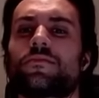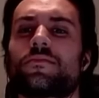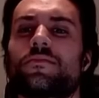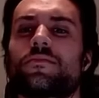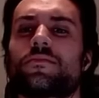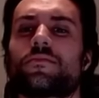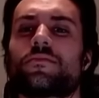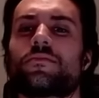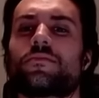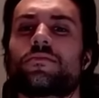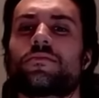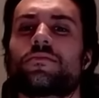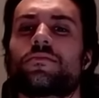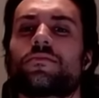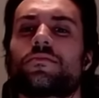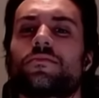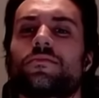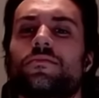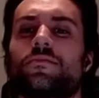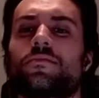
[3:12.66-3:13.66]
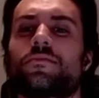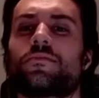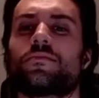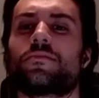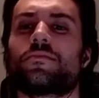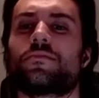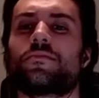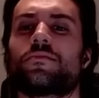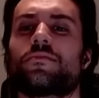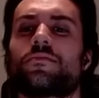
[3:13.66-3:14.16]

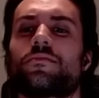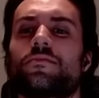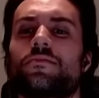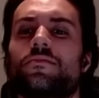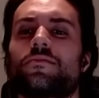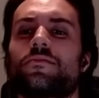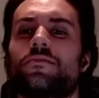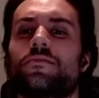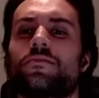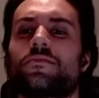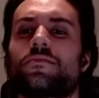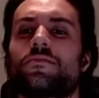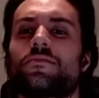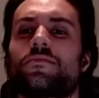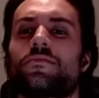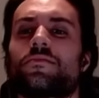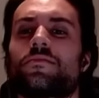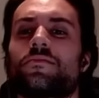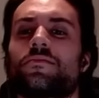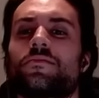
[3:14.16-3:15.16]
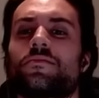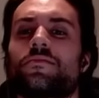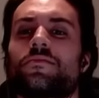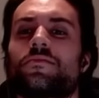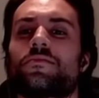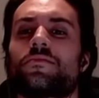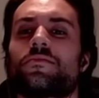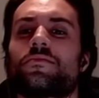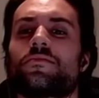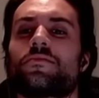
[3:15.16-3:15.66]

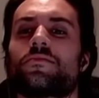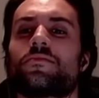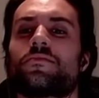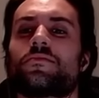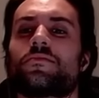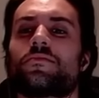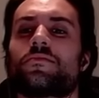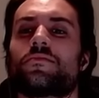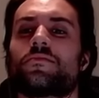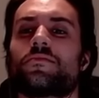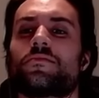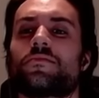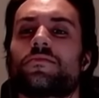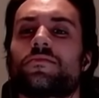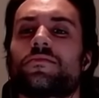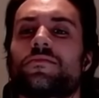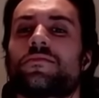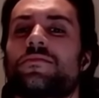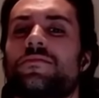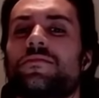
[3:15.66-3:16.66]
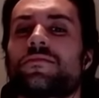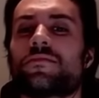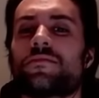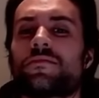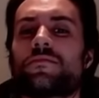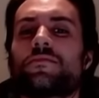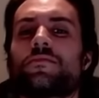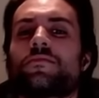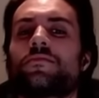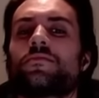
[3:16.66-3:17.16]
[no speech]